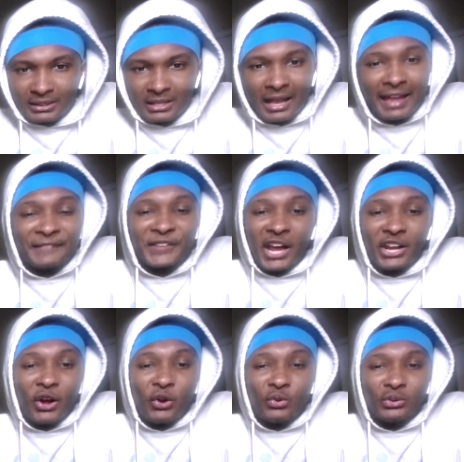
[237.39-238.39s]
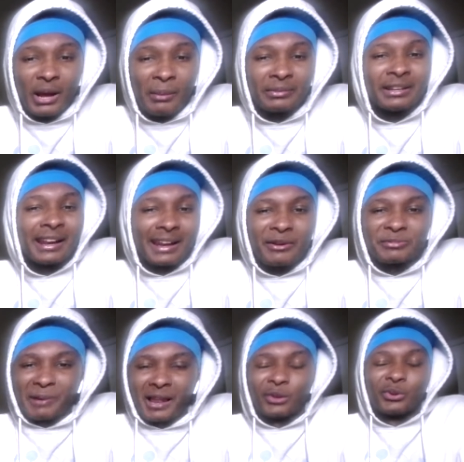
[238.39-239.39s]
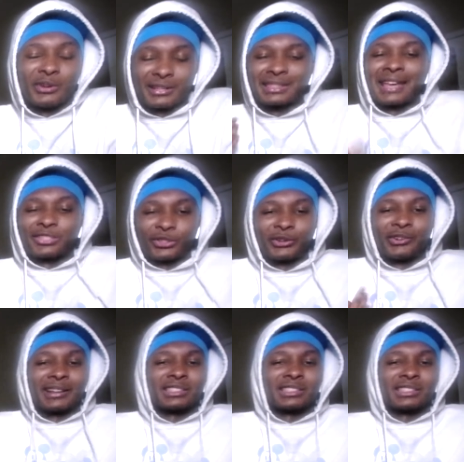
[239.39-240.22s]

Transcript: So if y'all know who y'all, yeah, that was probably with that three right